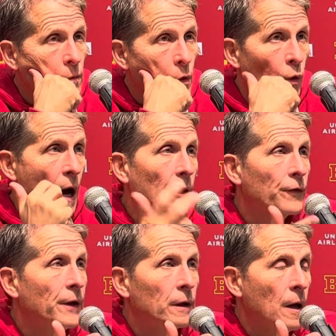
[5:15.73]
Well, I don't
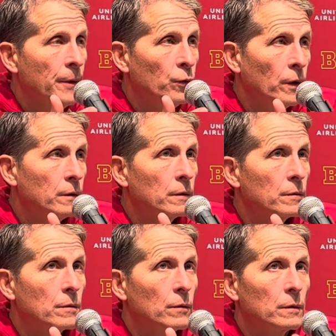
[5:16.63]
think. I mean,
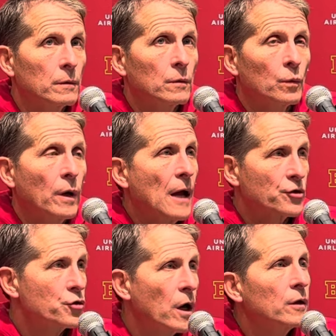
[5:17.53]
we're not
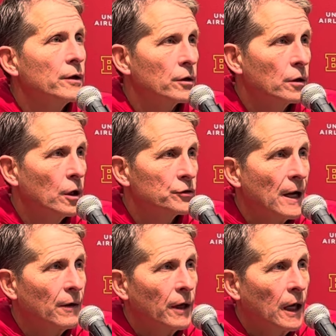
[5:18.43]
struggling to close
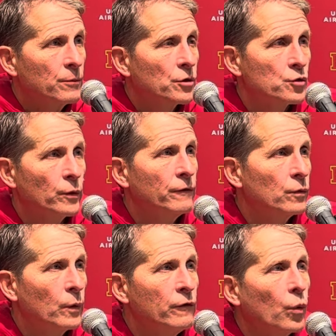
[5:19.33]
out games because
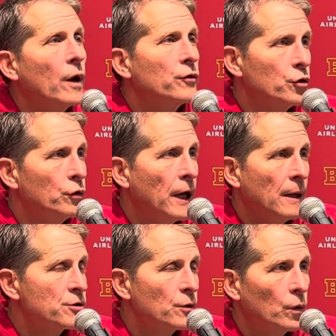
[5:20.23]
we've won two
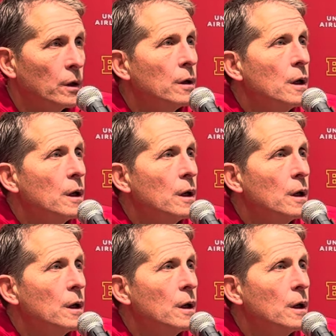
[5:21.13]
games that were